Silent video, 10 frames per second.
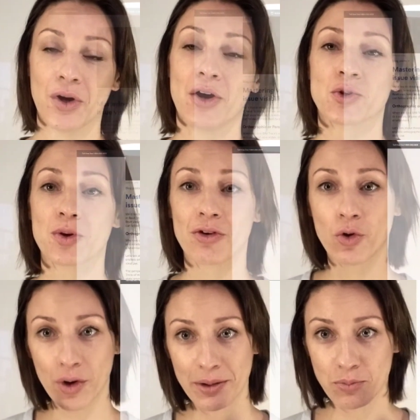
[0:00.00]
So we have a
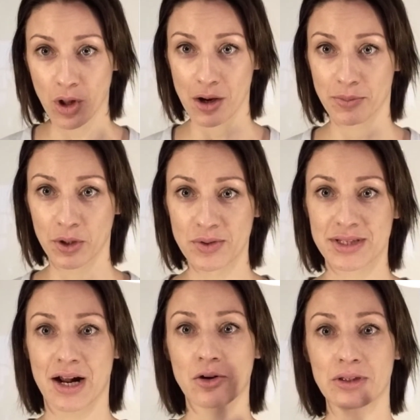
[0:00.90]
great blog post
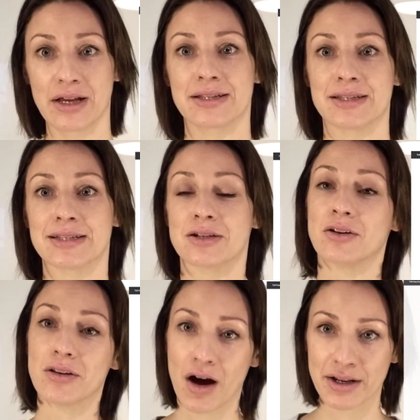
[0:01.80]
that outlines this in a
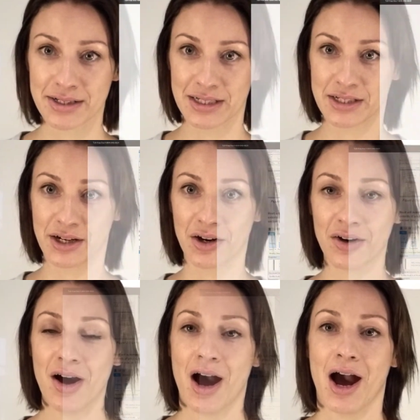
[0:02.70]
lot of
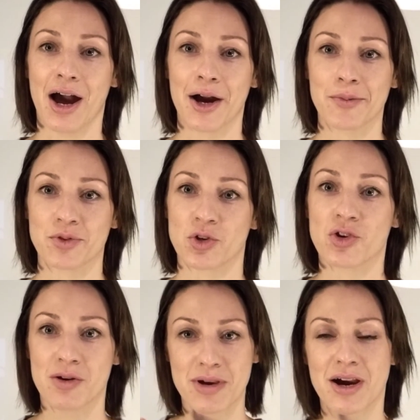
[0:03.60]
detail, so you
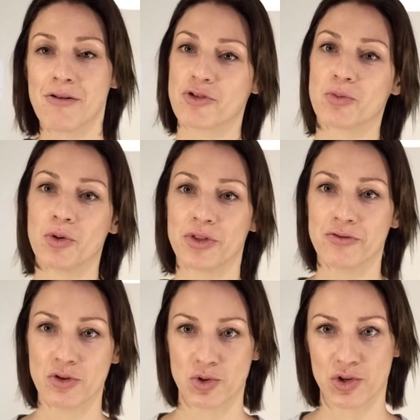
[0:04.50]
can be comfortable with the
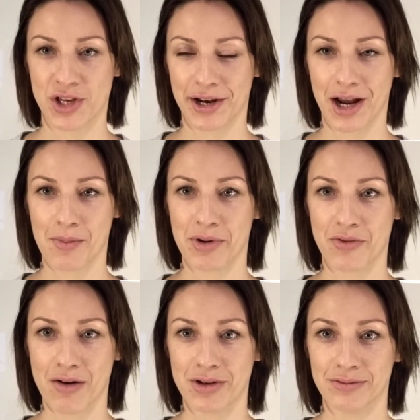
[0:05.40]
views you're setting up in
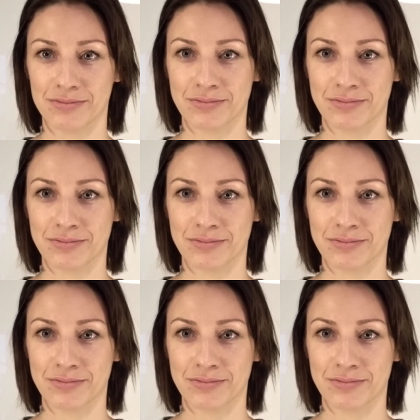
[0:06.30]
Revit.